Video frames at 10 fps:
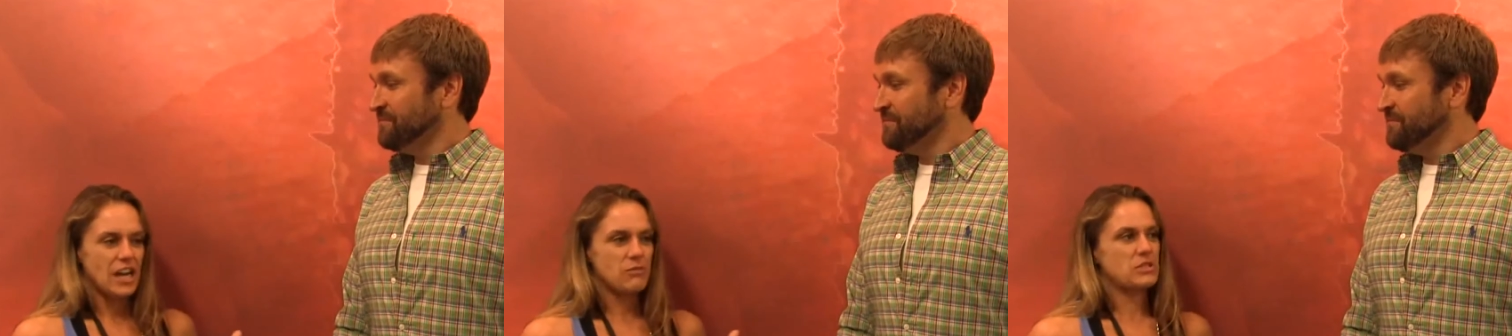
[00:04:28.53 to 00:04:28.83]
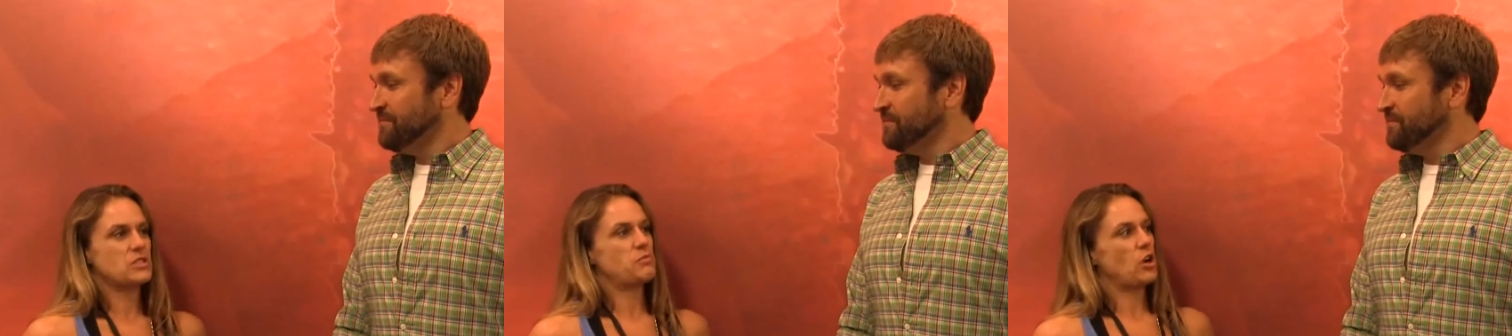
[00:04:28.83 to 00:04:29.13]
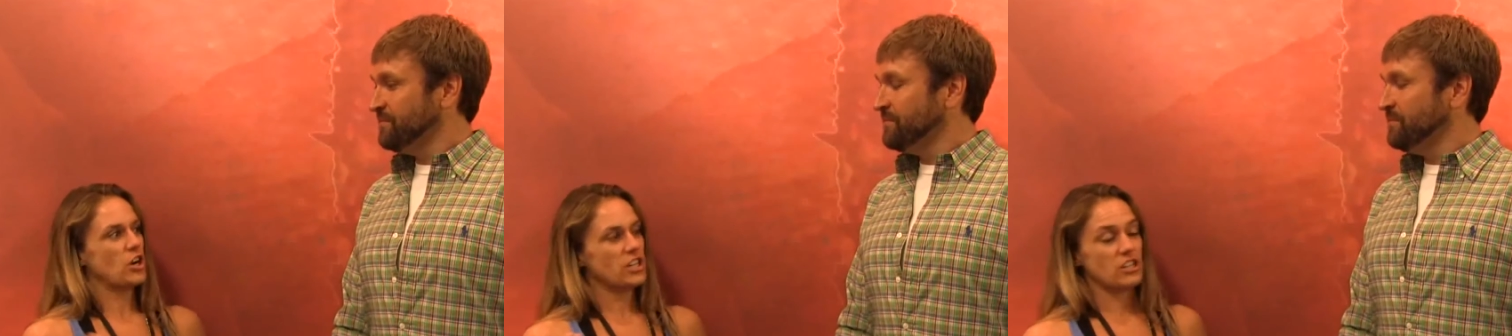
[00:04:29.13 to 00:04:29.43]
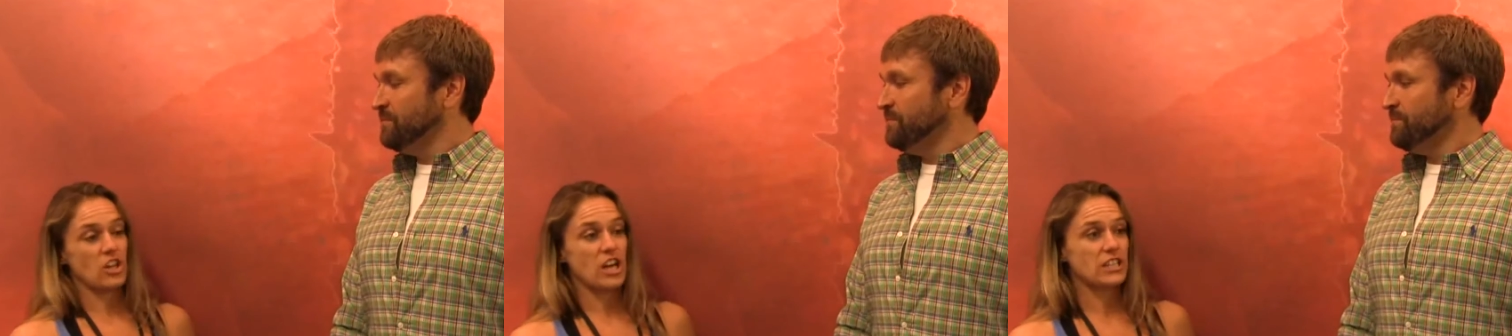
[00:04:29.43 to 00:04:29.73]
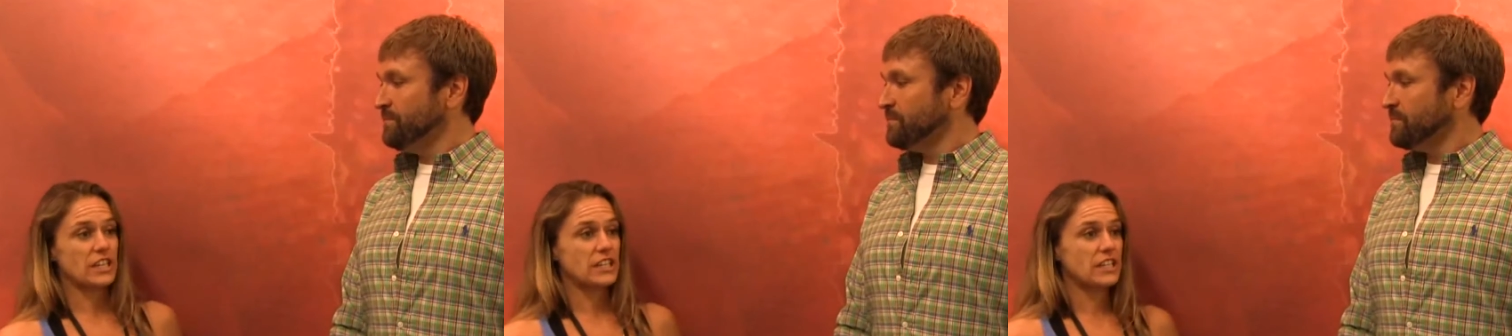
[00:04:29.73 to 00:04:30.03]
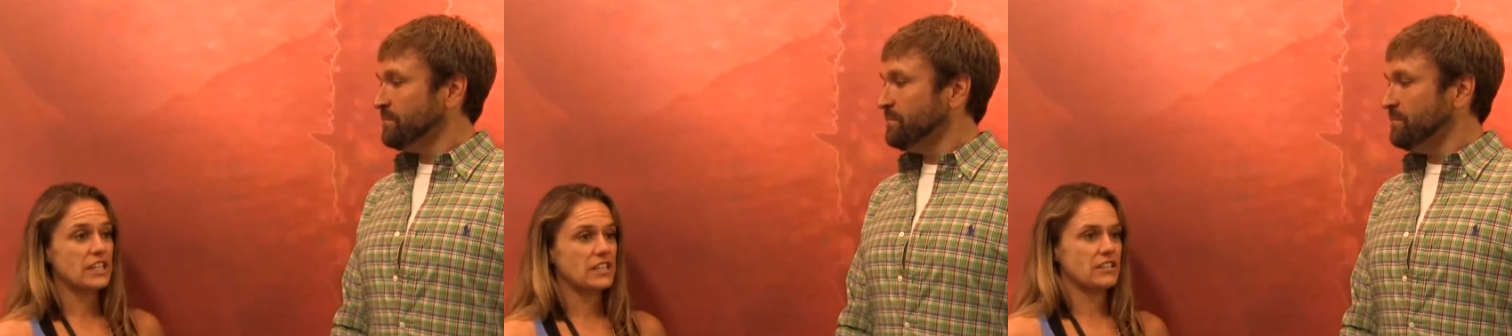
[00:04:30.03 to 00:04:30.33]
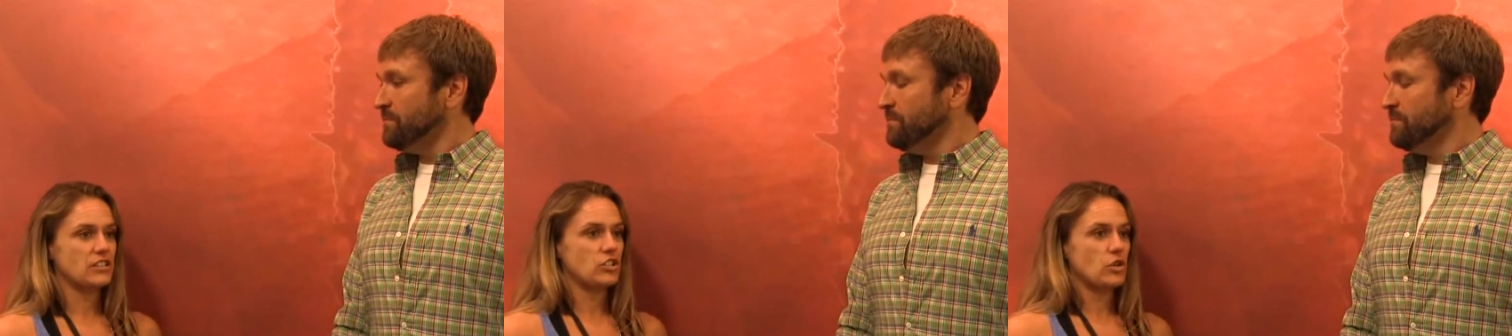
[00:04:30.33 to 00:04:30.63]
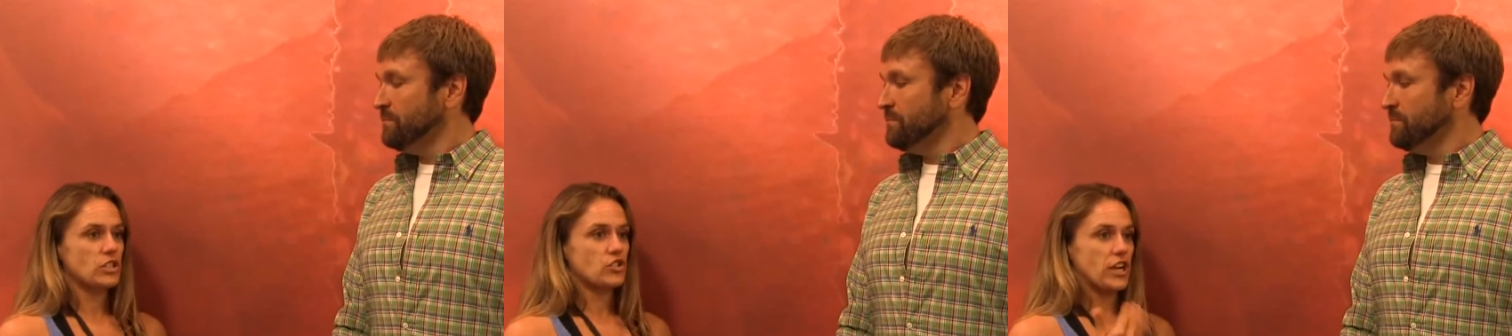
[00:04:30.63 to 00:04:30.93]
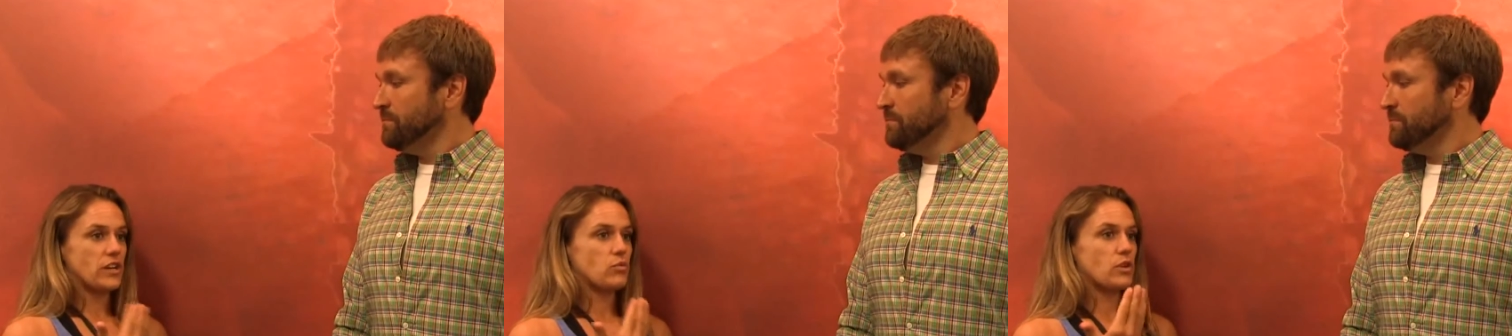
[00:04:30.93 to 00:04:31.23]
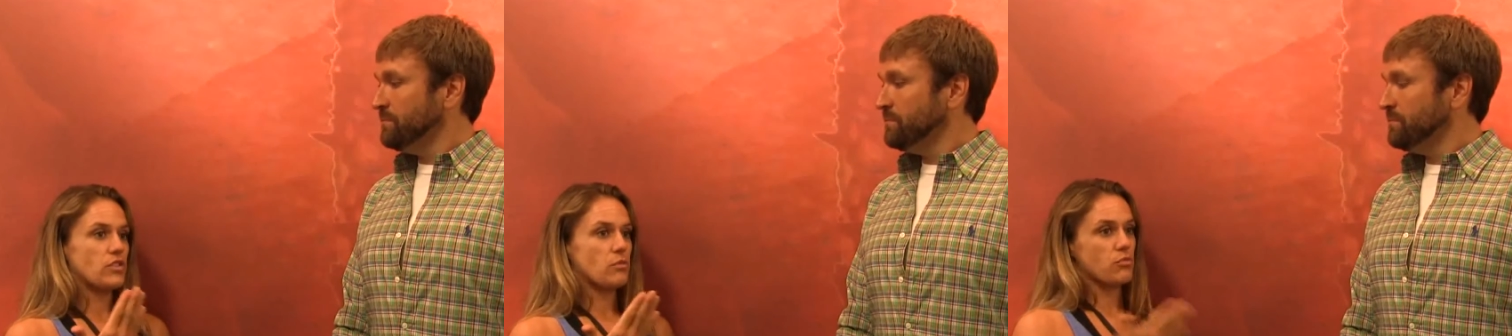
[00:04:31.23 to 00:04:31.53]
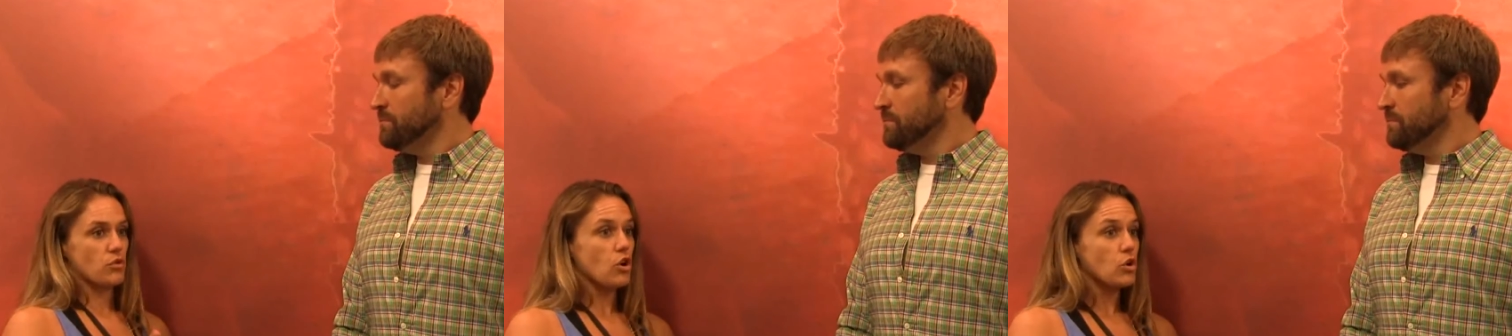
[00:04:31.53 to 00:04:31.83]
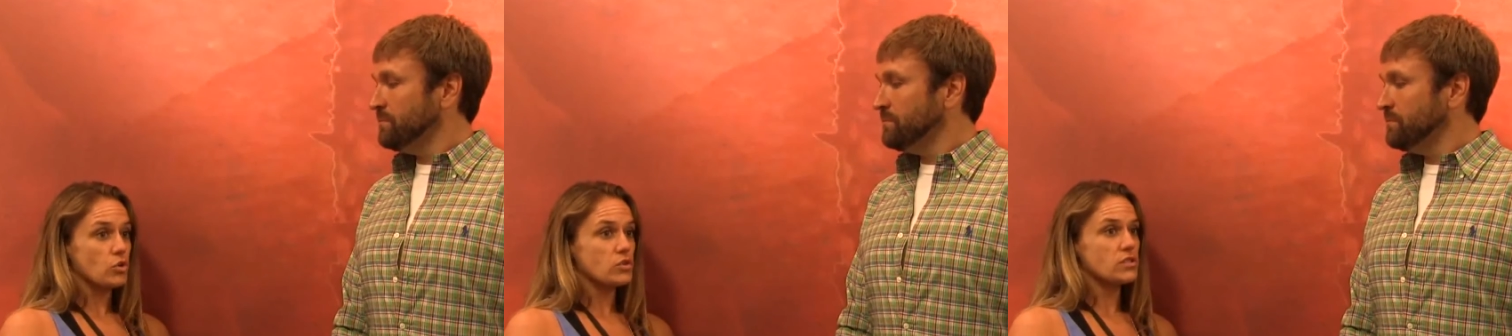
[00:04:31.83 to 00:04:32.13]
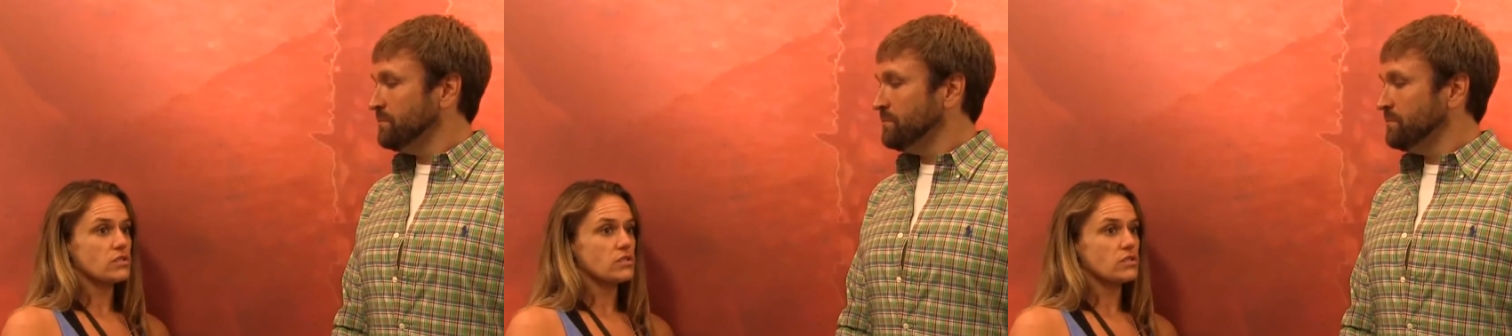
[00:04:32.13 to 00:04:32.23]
Speaker 1: I've been sparring a lot lately, and you know I train with the pros.